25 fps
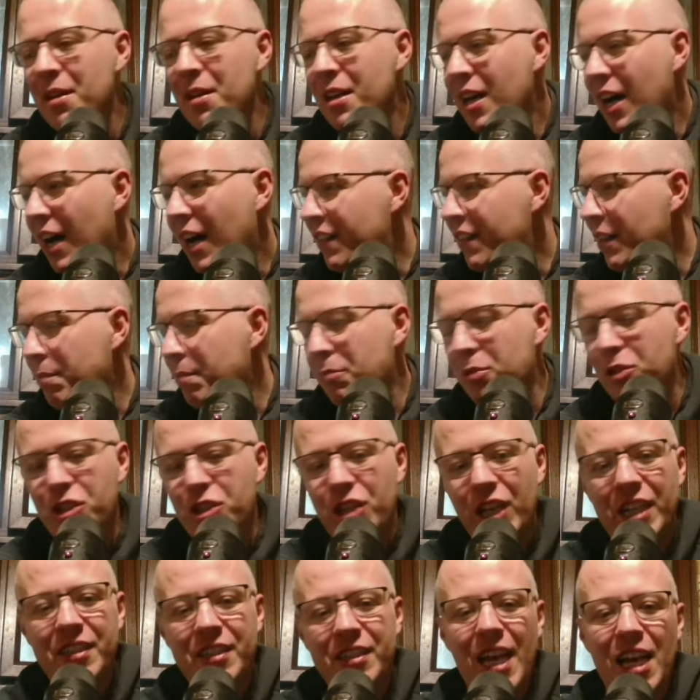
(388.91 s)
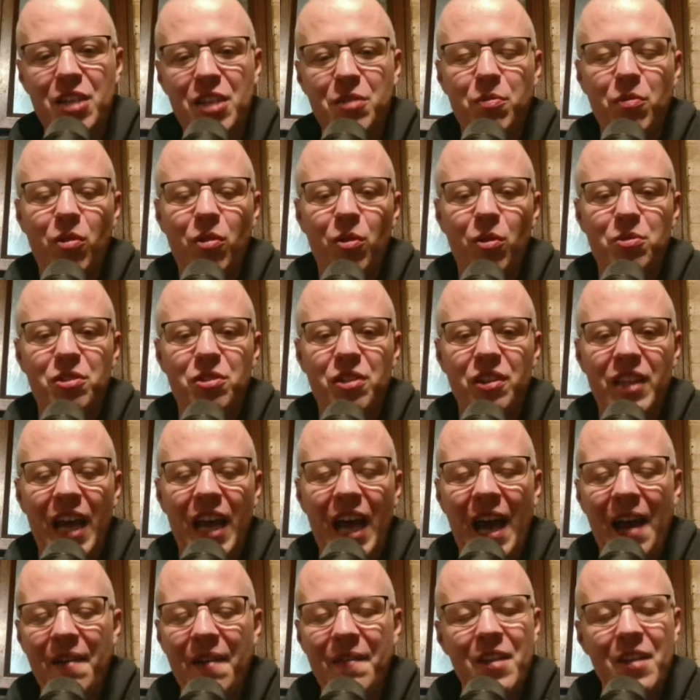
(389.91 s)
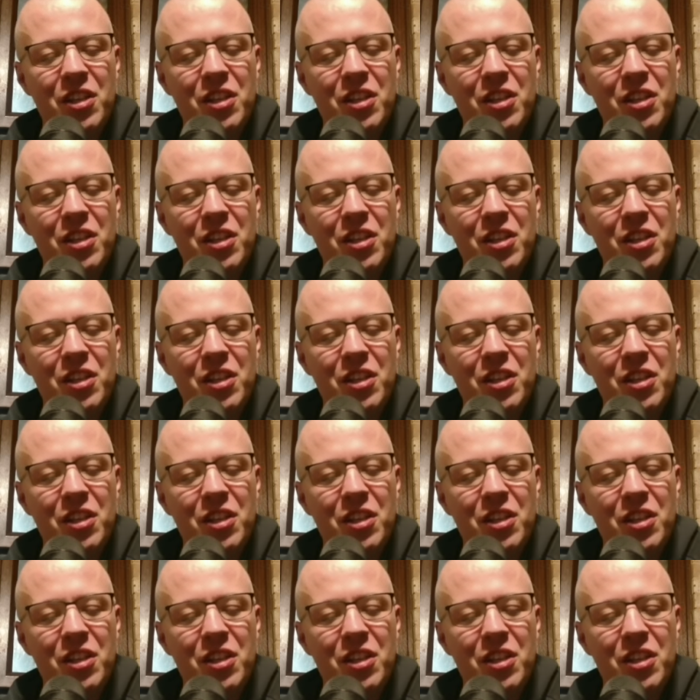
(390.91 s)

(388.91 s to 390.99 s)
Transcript: I think Besiktas were also there.